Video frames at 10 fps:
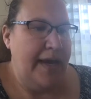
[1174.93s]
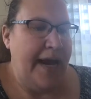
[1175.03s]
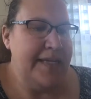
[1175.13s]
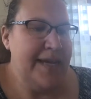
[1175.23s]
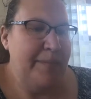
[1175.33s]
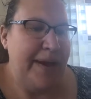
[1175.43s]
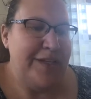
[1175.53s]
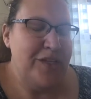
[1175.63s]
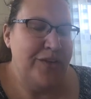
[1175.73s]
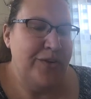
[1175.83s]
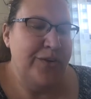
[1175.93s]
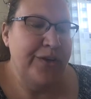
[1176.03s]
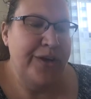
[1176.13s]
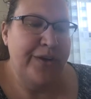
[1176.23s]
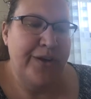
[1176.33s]
As I mentioned
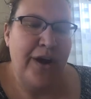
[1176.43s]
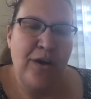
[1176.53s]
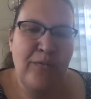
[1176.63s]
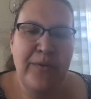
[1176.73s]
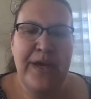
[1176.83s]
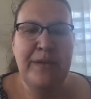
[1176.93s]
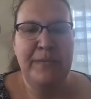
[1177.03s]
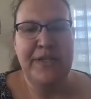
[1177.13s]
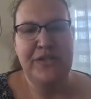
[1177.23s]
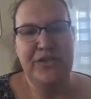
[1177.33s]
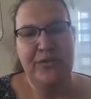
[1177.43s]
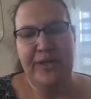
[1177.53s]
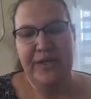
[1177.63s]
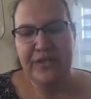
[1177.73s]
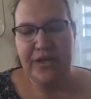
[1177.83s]
earlier, our readmit
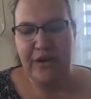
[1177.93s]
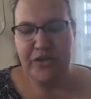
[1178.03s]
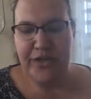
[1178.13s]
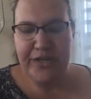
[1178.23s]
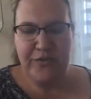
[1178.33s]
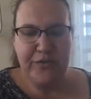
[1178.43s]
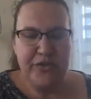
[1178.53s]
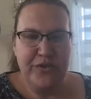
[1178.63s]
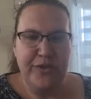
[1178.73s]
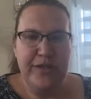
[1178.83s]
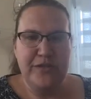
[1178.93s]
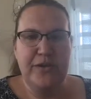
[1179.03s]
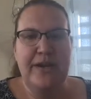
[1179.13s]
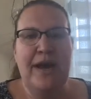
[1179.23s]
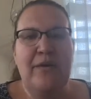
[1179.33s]
students and our transfer students
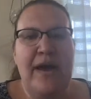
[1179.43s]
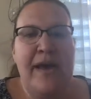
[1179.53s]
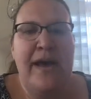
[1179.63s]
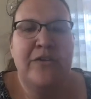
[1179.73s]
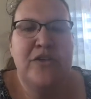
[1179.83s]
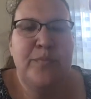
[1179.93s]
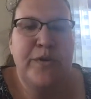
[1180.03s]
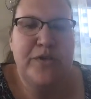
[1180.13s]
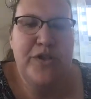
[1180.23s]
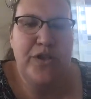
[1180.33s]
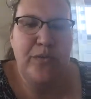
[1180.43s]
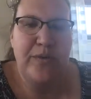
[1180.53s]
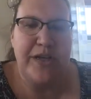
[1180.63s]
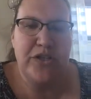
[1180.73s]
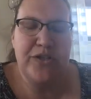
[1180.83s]
are now eligible to
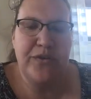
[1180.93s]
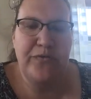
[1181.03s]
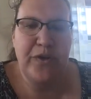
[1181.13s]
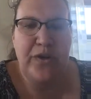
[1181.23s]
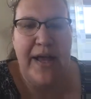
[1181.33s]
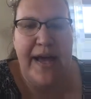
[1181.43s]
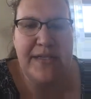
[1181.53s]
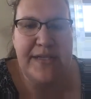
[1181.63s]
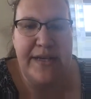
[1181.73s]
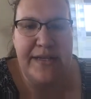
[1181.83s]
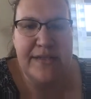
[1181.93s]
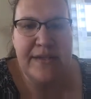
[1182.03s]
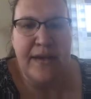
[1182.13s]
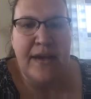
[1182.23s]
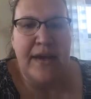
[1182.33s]
register for
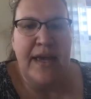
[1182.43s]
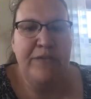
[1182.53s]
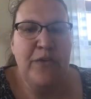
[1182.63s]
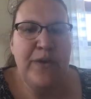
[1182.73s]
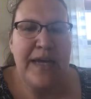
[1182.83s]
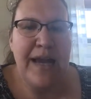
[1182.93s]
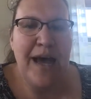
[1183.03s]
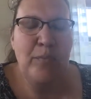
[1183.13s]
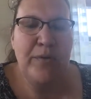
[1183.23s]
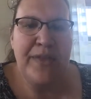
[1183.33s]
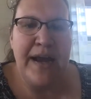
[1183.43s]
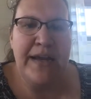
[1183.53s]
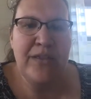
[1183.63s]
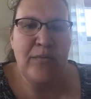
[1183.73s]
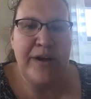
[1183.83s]
classes. If you need help with
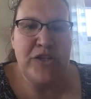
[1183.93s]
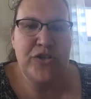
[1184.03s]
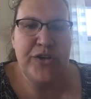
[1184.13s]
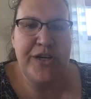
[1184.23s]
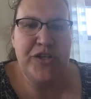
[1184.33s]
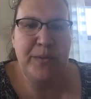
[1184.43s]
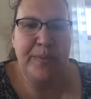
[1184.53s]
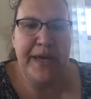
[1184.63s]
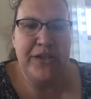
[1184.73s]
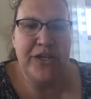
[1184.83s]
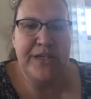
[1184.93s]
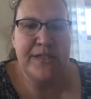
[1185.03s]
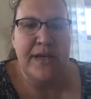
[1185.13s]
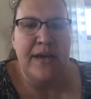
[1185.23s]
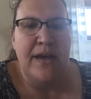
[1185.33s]
any of the registration
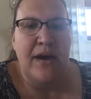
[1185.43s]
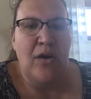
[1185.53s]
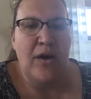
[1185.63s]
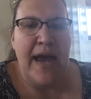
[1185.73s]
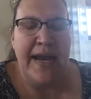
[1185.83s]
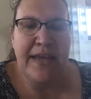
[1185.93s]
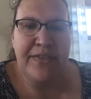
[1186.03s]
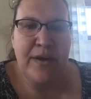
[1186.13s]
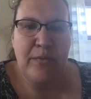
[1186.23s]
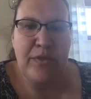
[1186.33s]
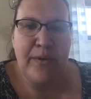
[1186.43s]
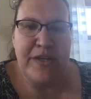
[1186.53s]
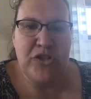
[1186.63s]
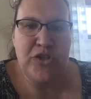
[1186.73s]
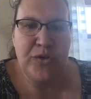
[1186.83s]
pages or anything with
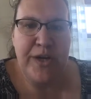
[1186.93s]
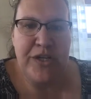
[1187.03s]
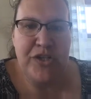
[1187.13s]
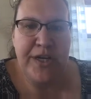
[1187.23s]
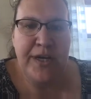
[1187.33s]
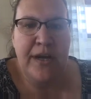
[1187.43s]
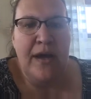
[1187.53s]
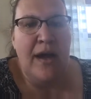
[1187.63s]
registration,